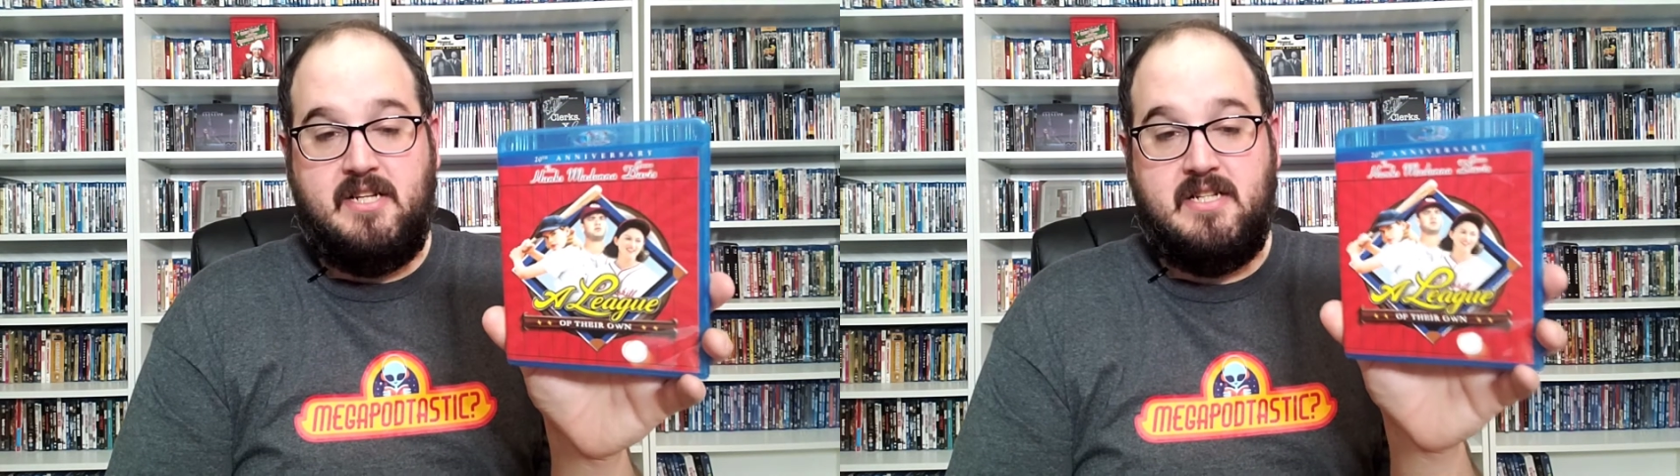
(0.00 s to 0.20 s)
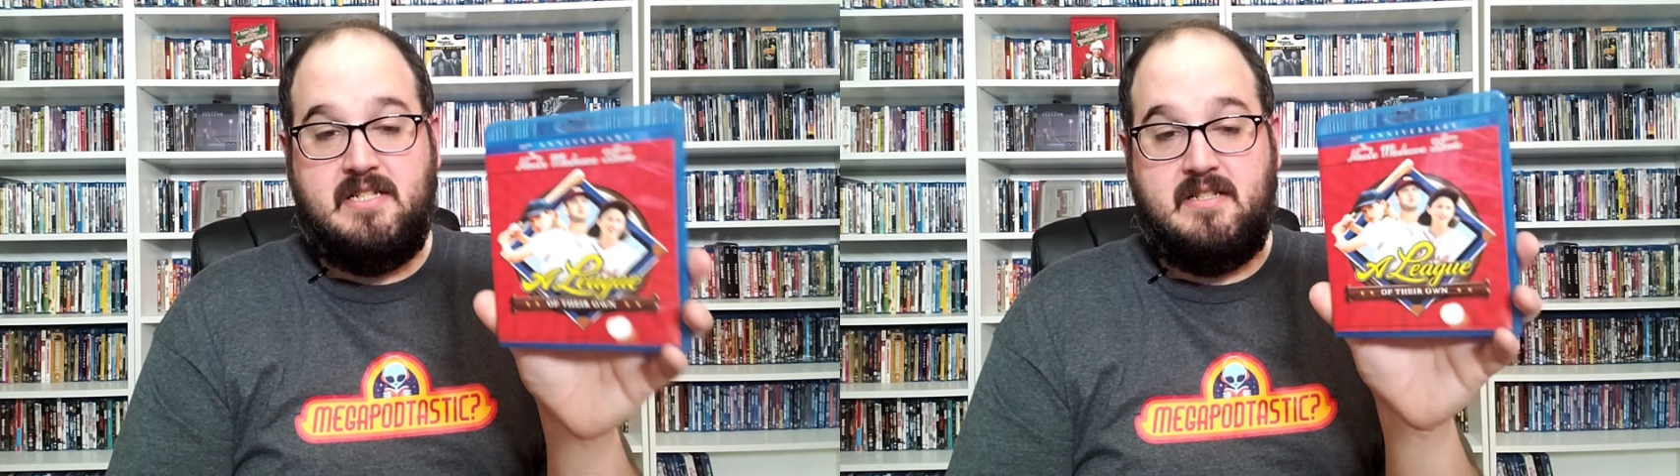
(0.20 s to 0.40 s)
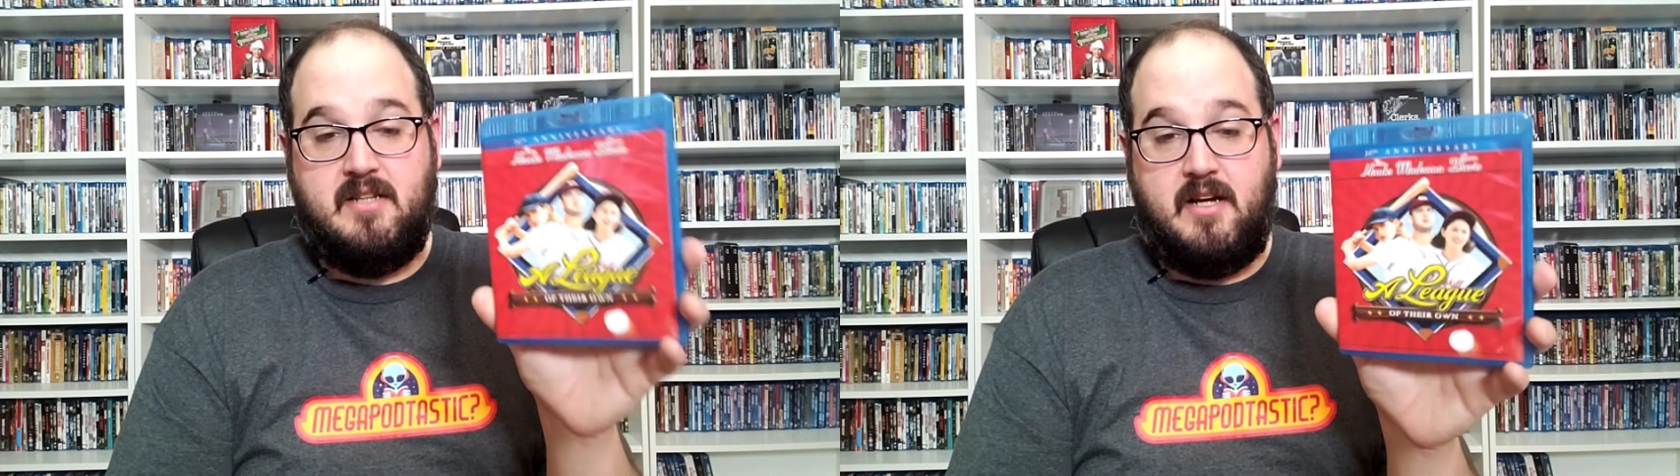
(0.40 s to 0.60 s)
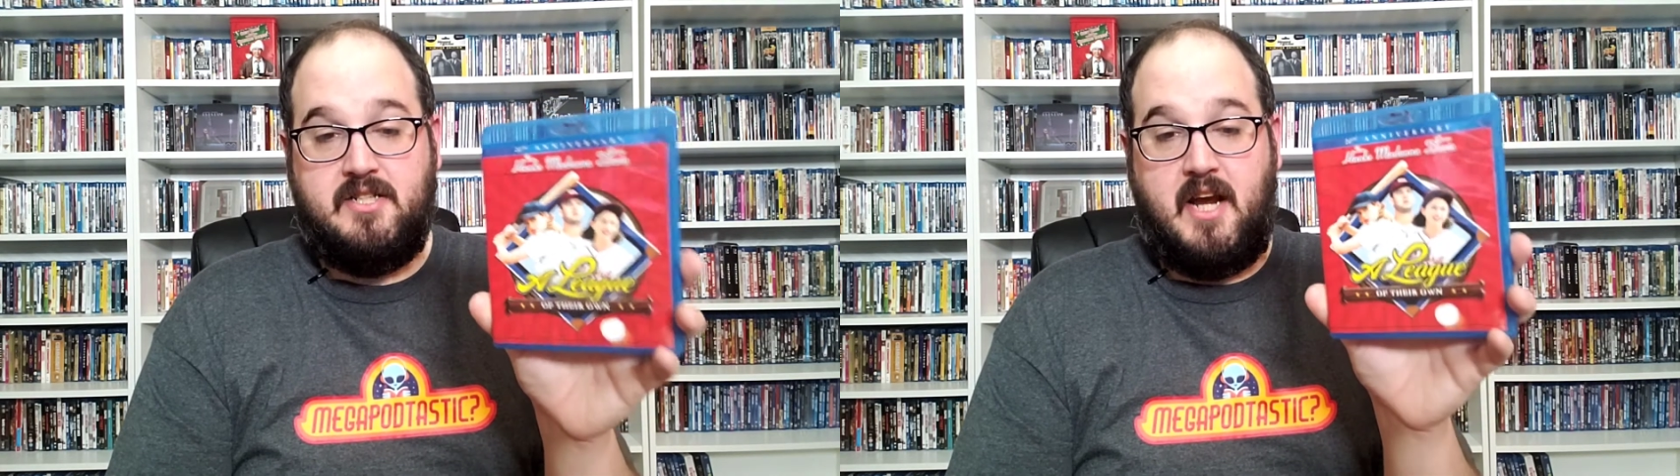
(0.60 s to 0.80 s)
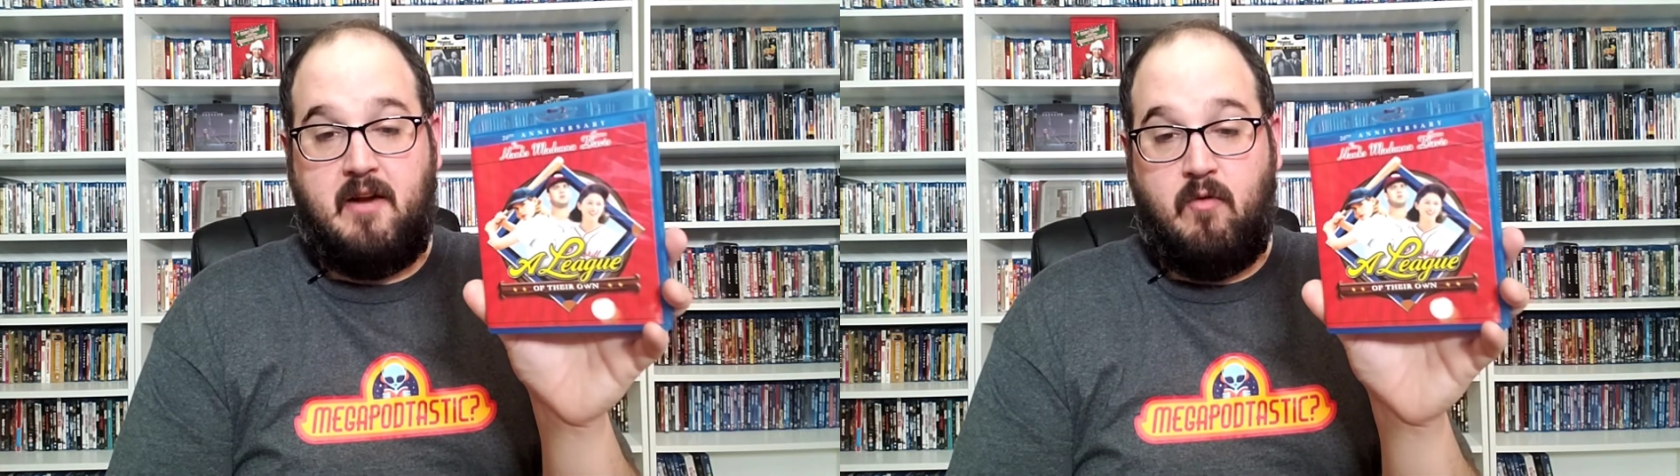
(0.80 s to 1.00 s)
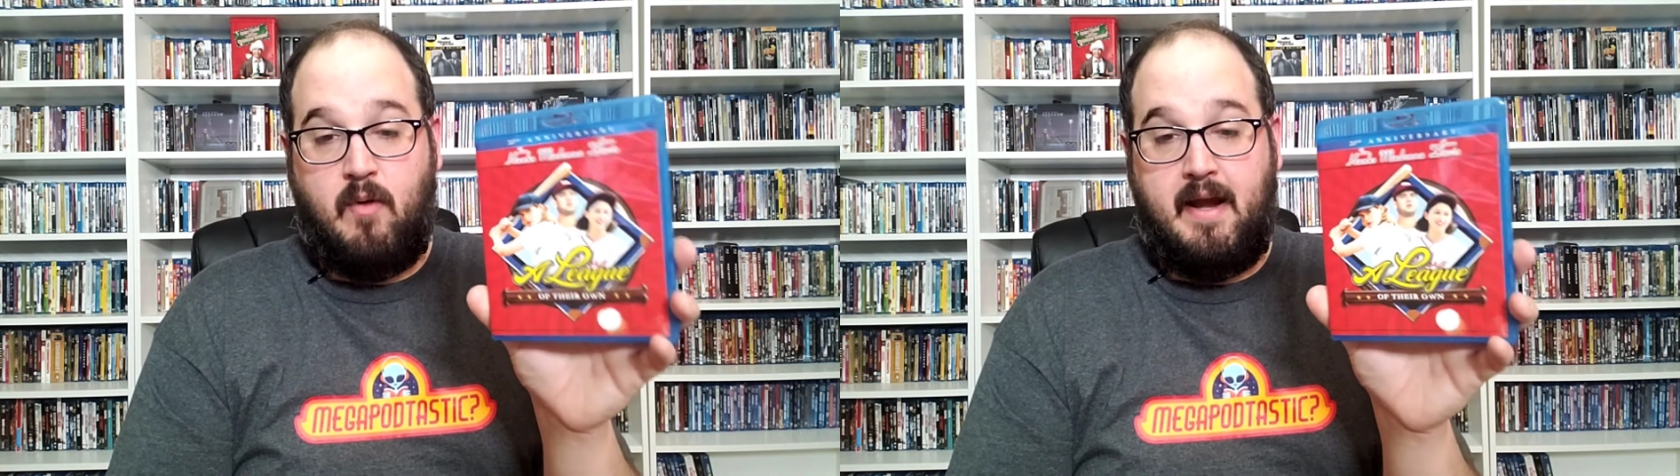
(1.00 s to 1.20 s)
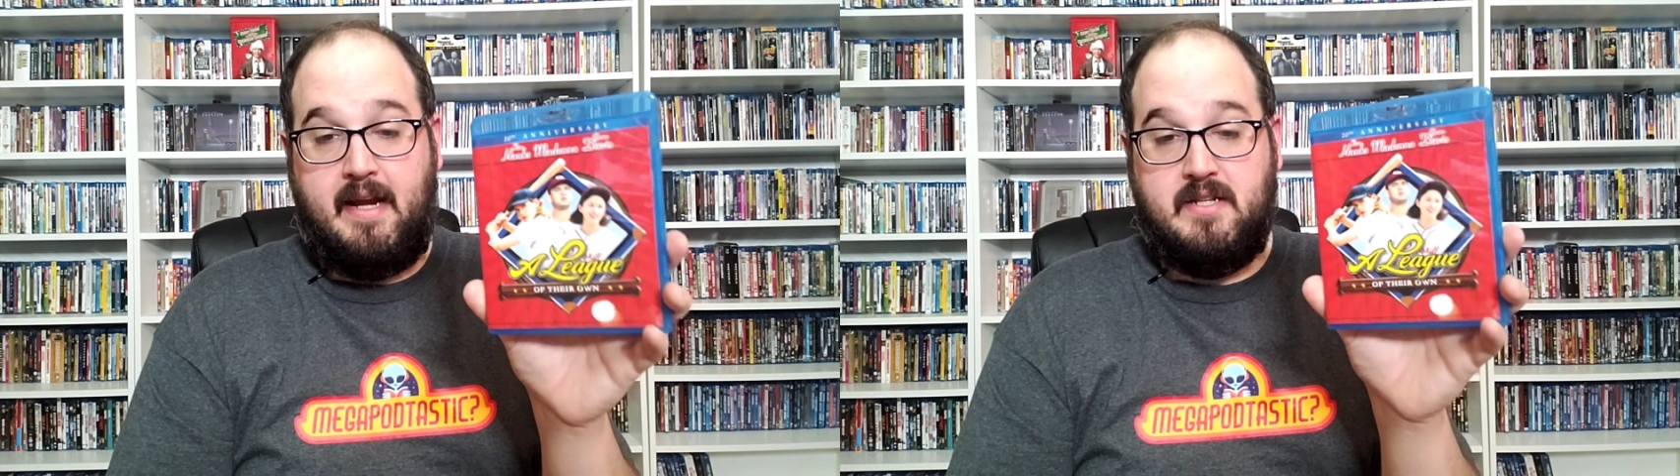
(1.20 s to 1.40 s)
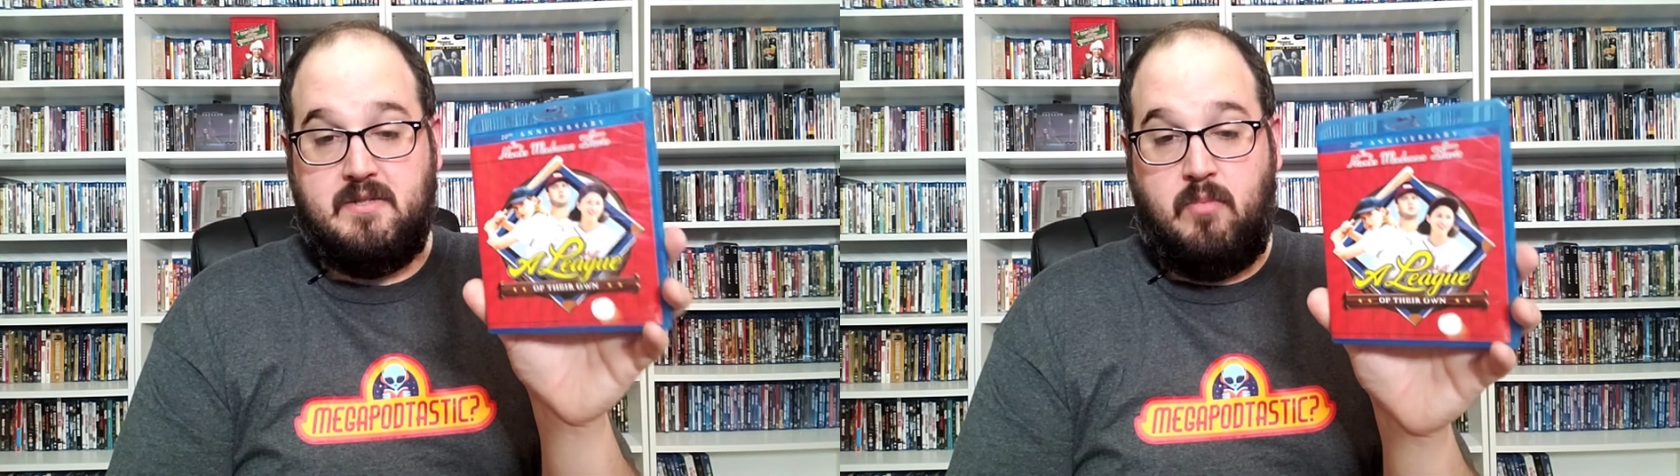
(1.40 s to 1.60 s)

just such a great